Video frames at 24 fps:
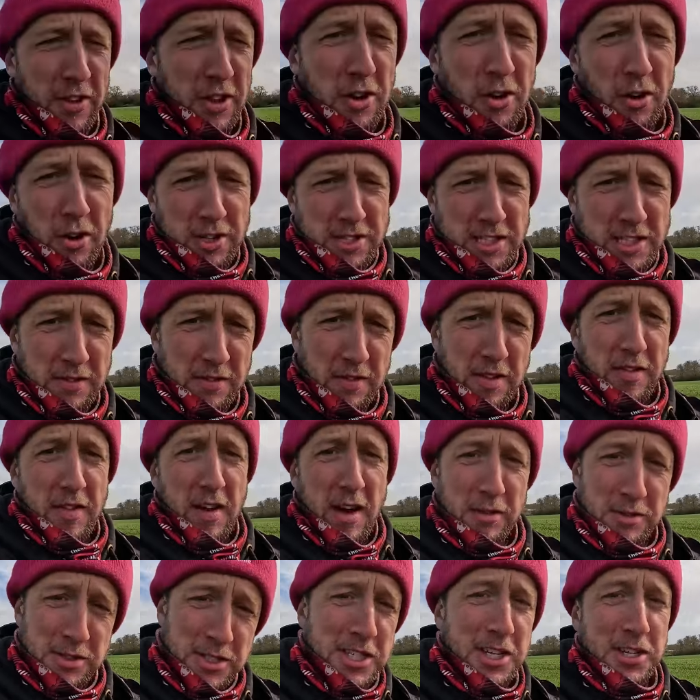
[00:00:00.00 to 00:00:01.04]
the cost of if
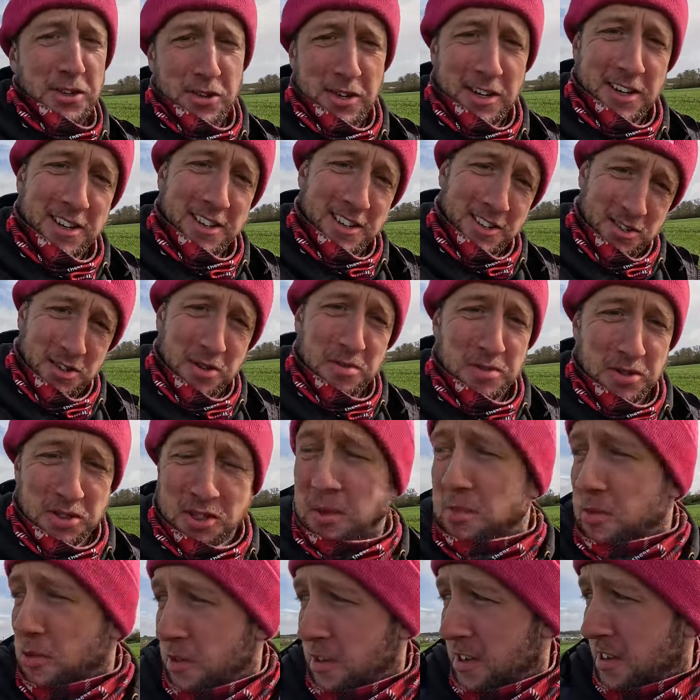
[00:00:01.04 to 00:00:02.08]
I was to do it. You know, it'd be
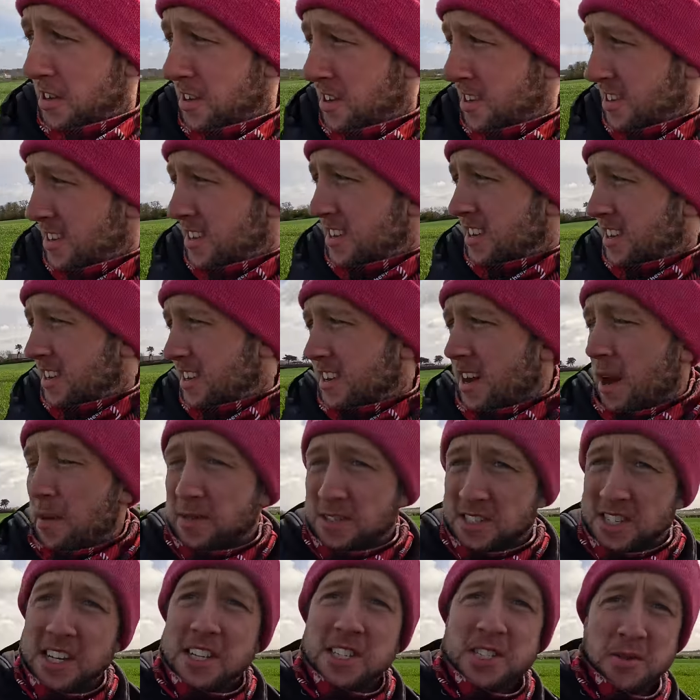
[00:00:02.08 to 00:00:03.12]
double. I'm
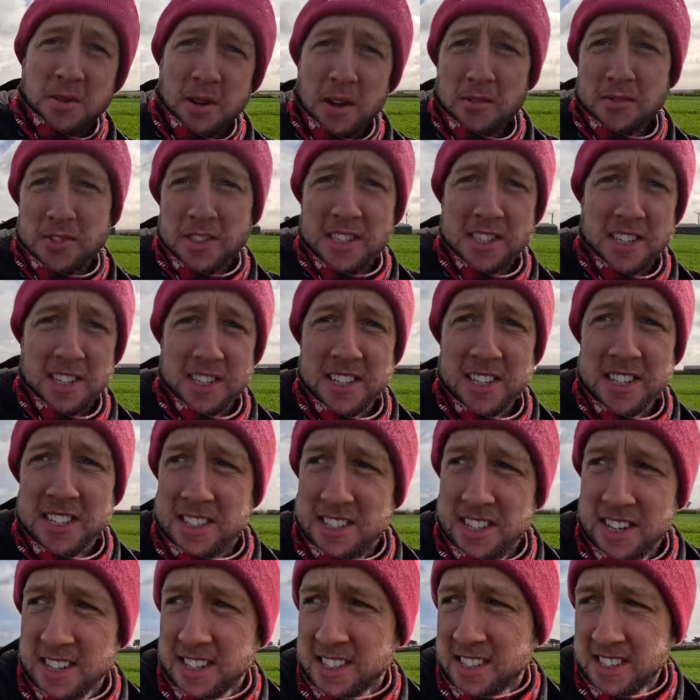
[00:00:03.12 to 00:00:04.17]
a size 12, she's a size
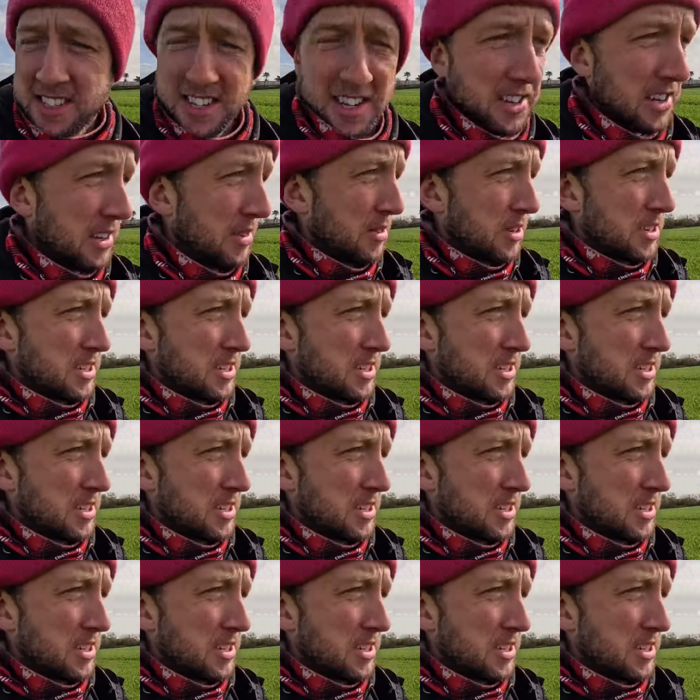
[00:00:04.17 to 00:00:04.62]
6. Is that how it